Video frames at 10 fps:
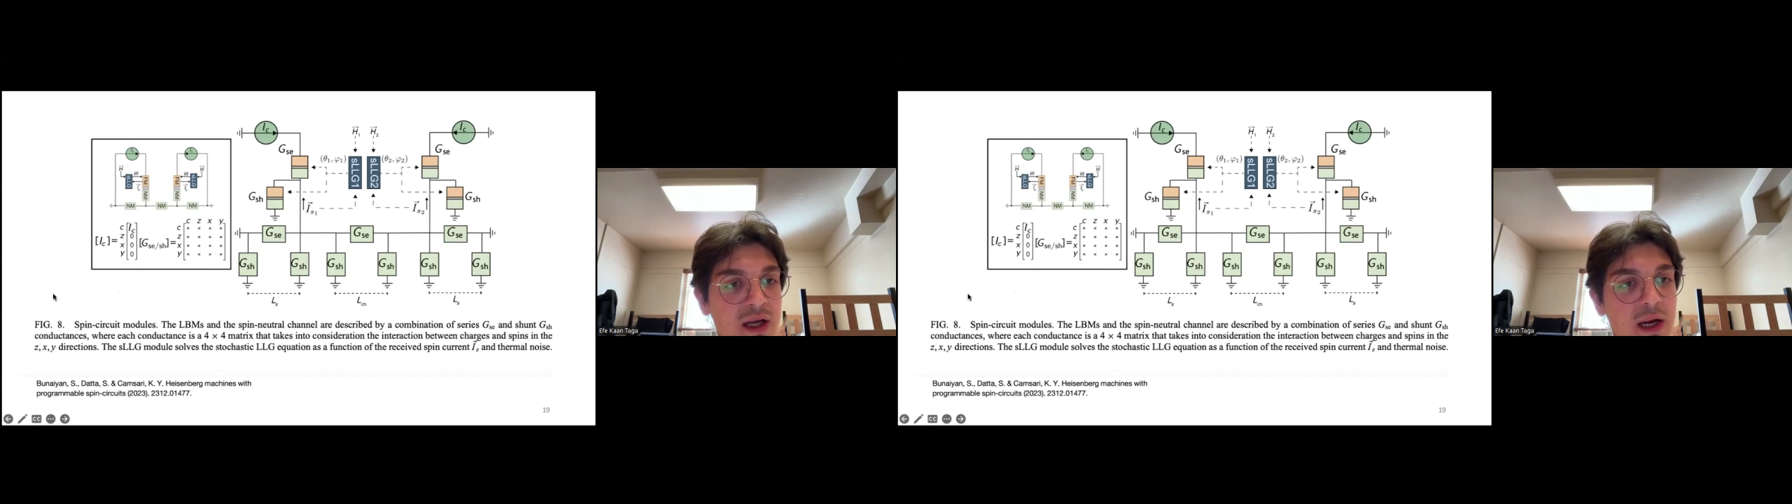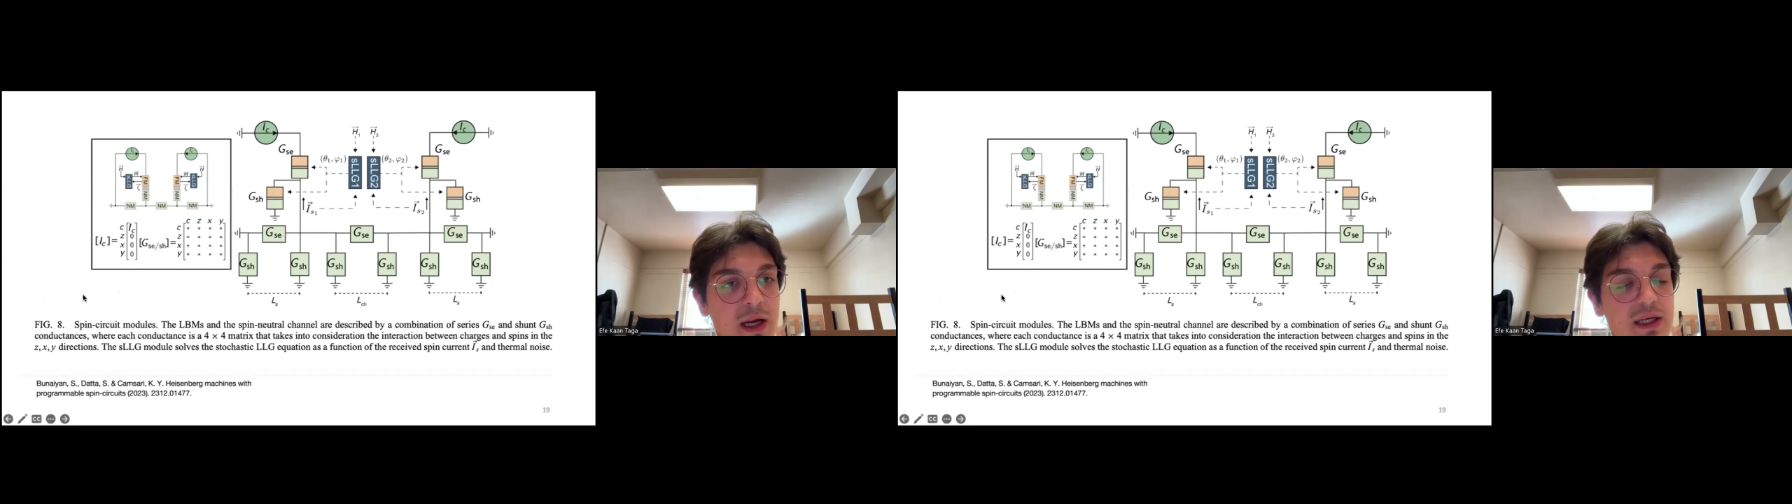
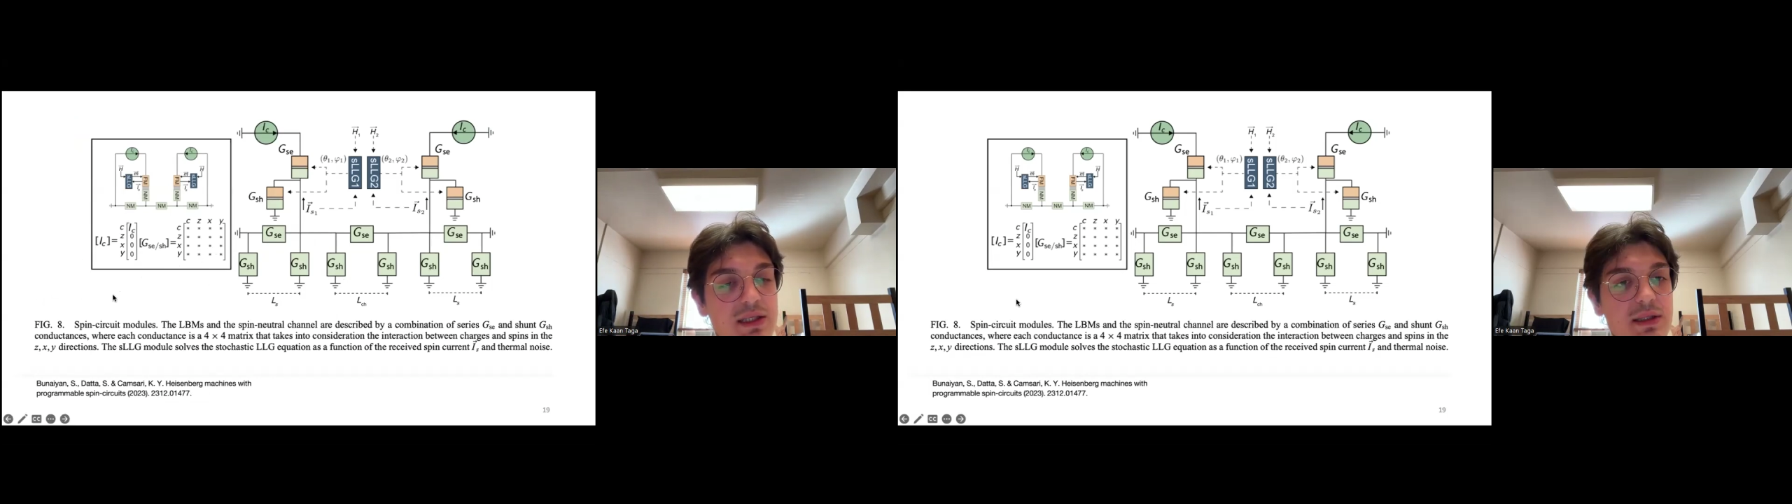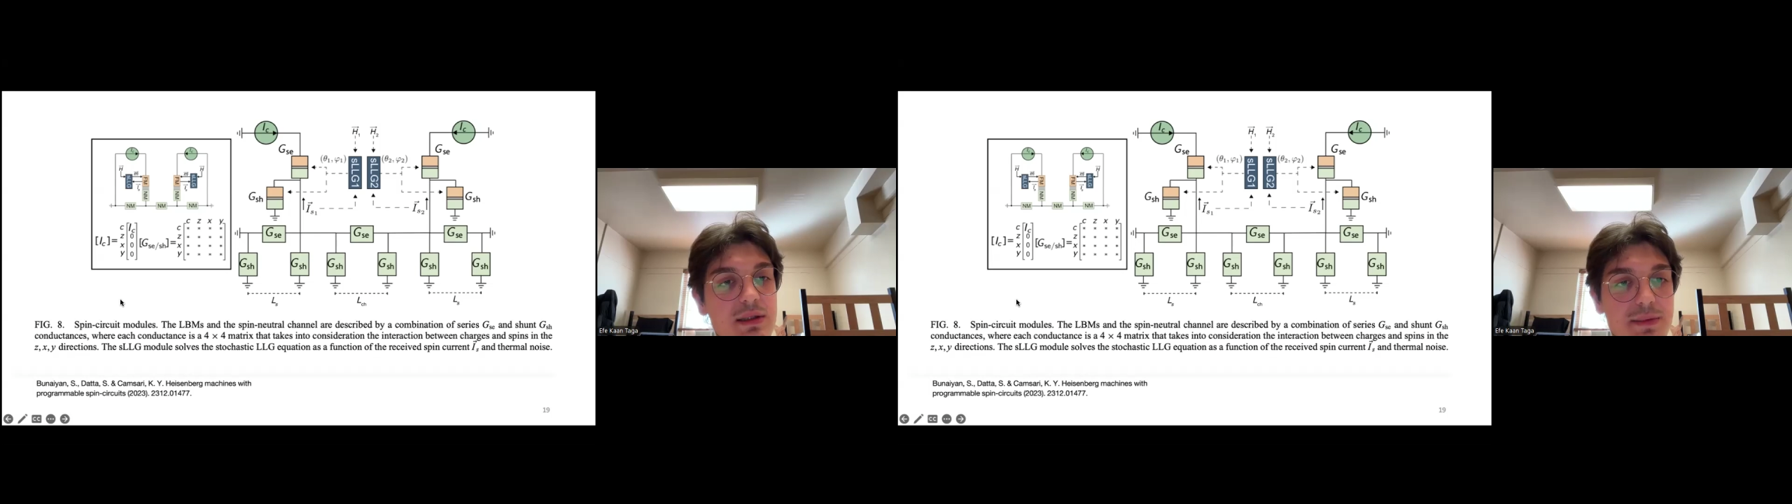
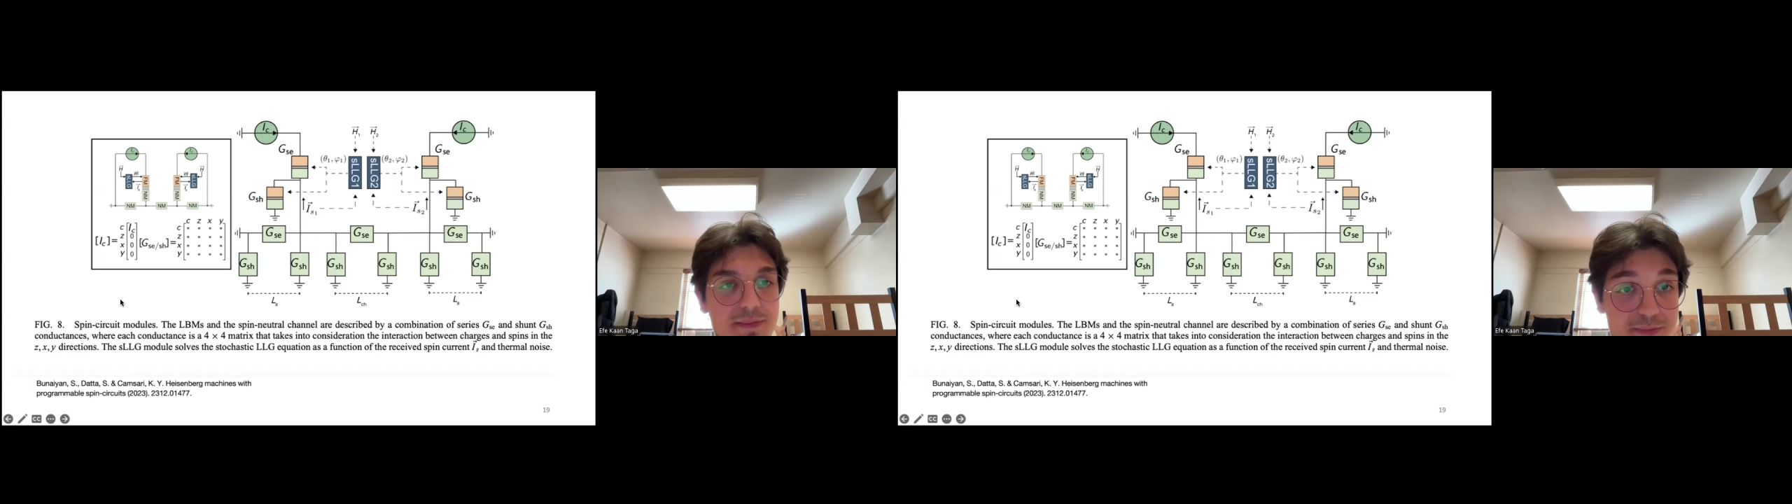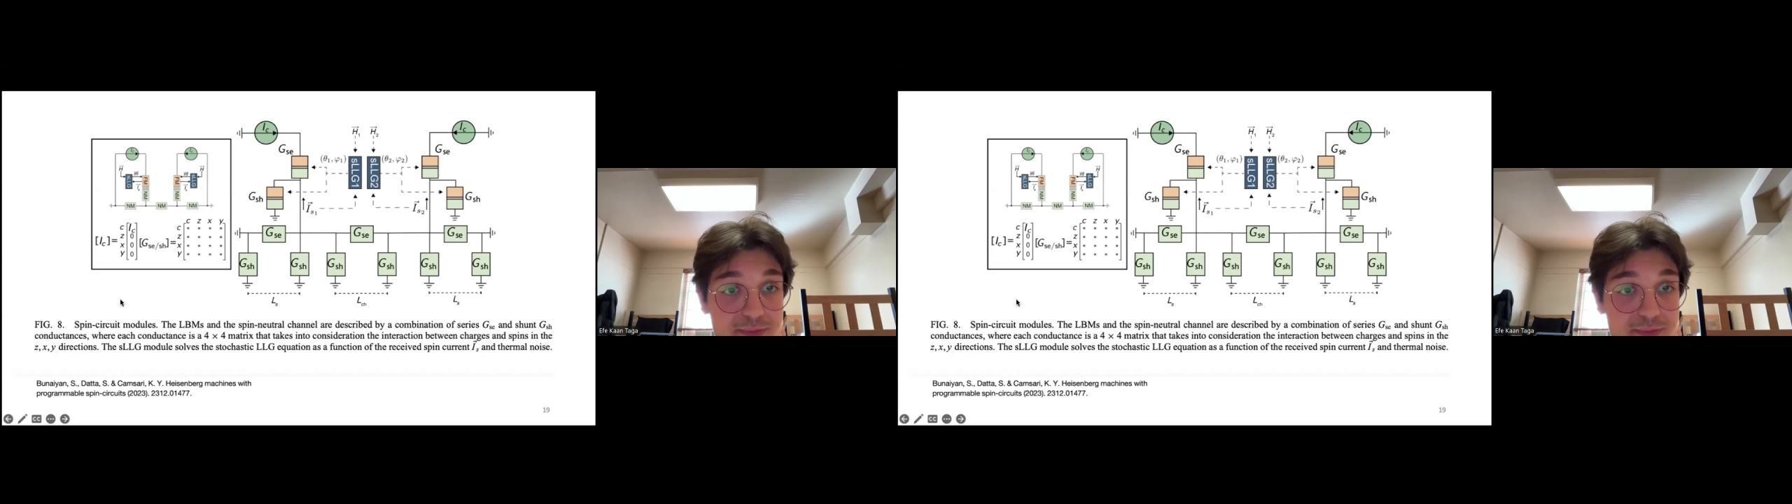directions.